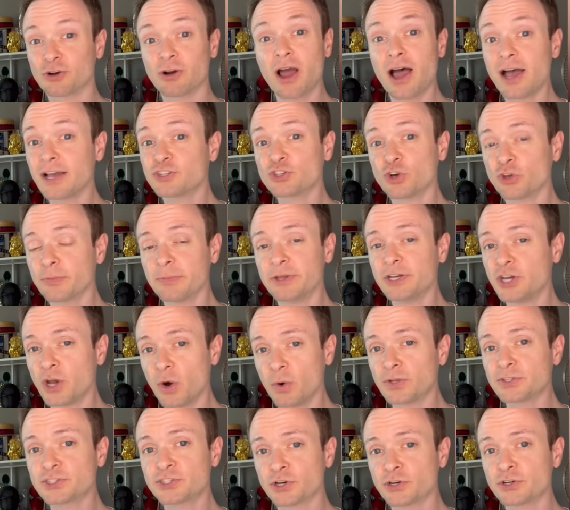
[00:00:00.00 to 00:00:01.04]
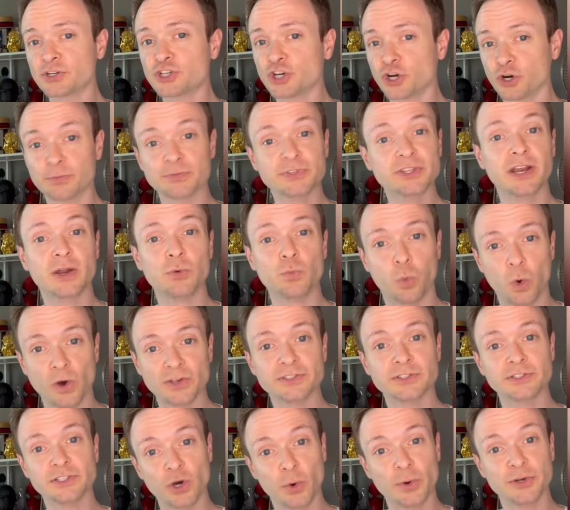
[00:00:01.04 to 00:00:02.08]
I told them in no uncertain terms that I
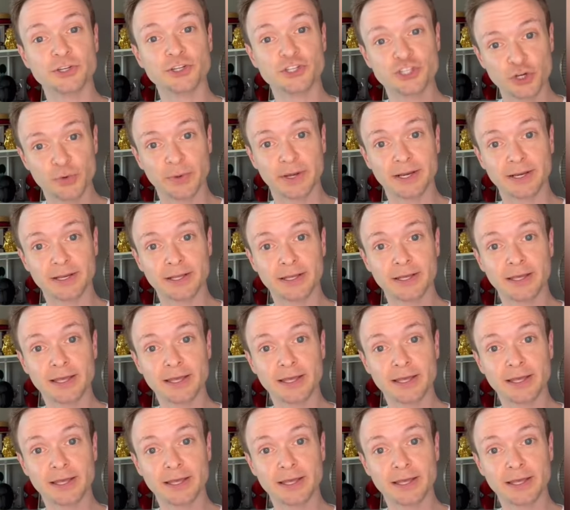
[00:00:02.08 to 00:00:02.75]
wasn't going to do it.